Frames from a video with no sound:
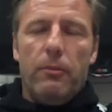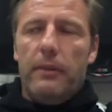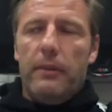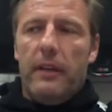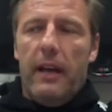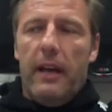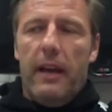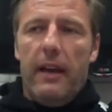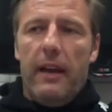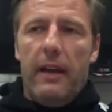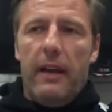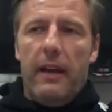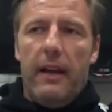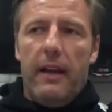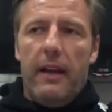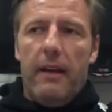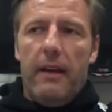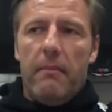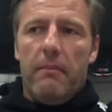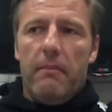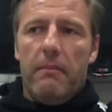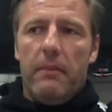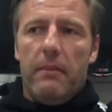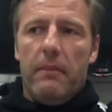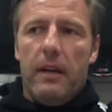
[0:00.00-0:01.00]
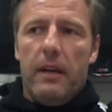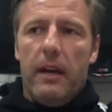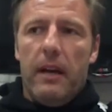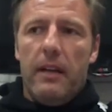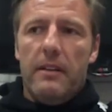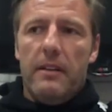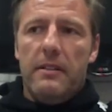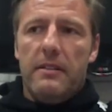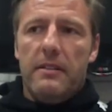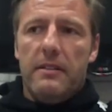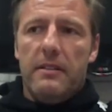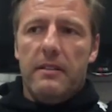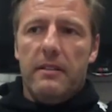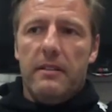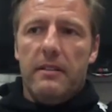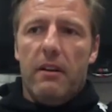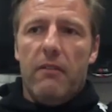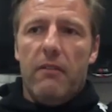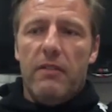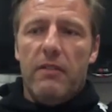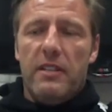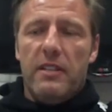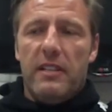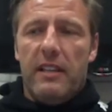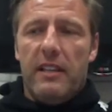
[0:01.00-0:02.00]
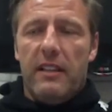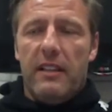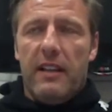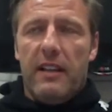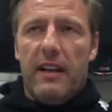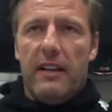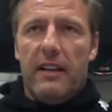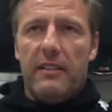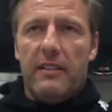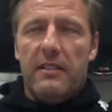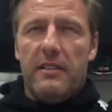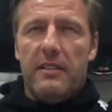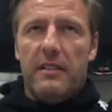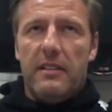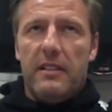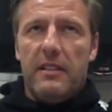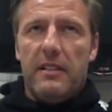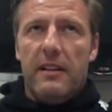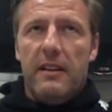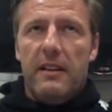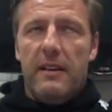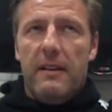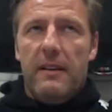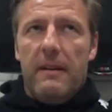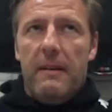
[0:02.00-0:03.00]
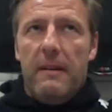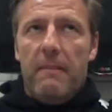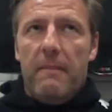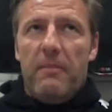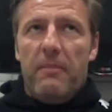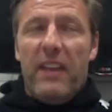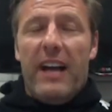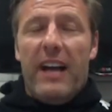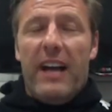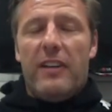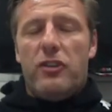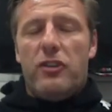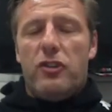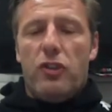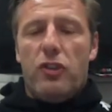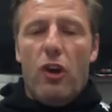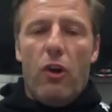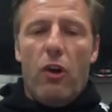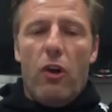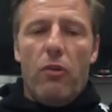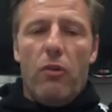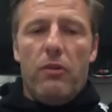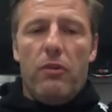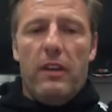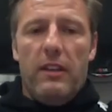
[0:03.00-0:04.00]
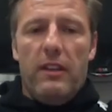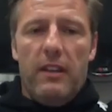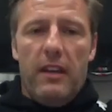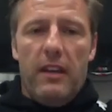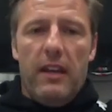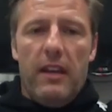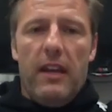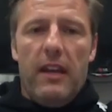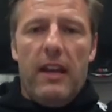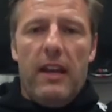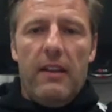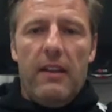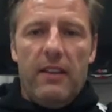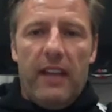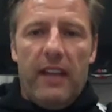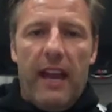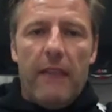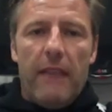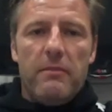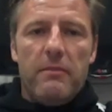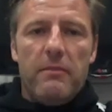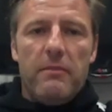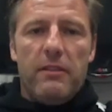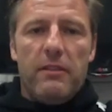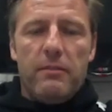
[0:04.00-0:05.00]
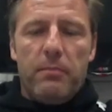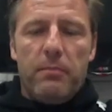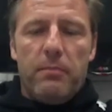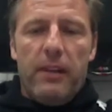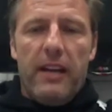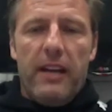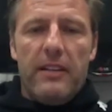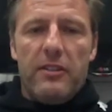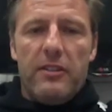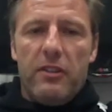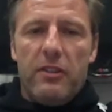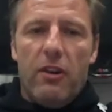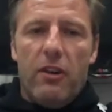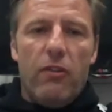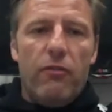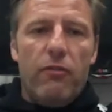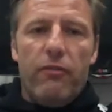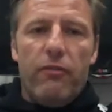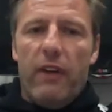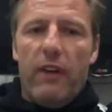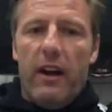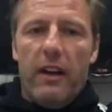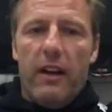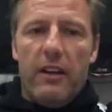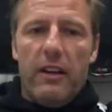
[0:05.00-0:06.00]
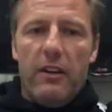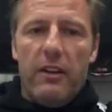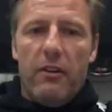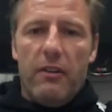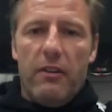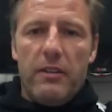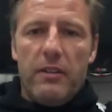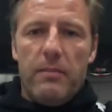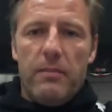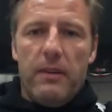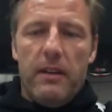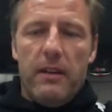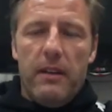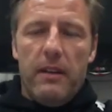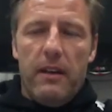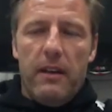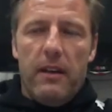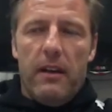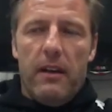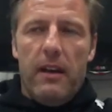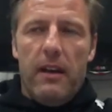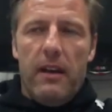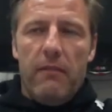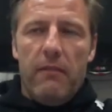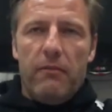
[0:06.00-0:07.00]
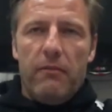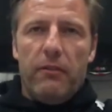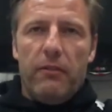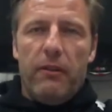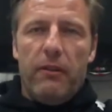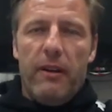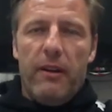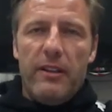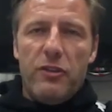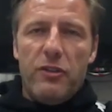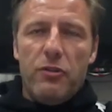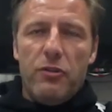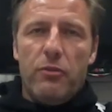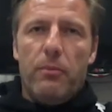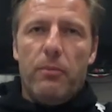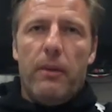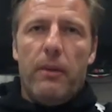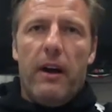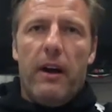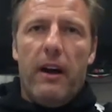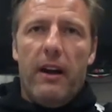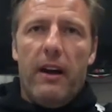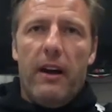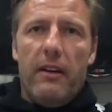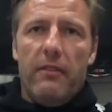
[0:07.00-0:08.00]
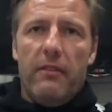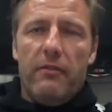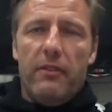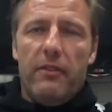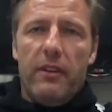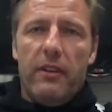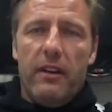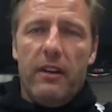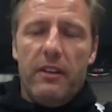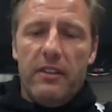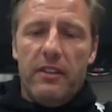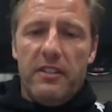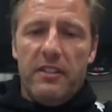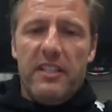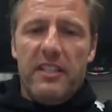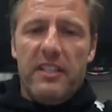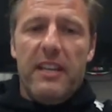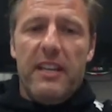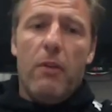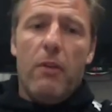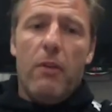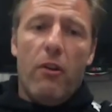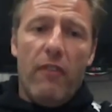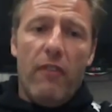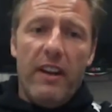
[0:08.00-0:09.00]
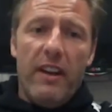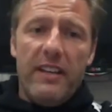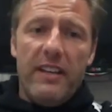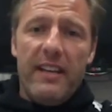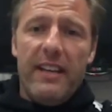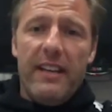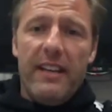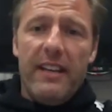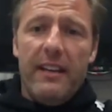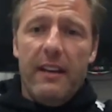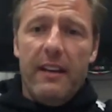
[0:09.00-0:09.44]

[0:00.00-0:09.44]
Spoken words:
And obviously that has shown in the games he's played so far. You know, he's been an influential part of the team already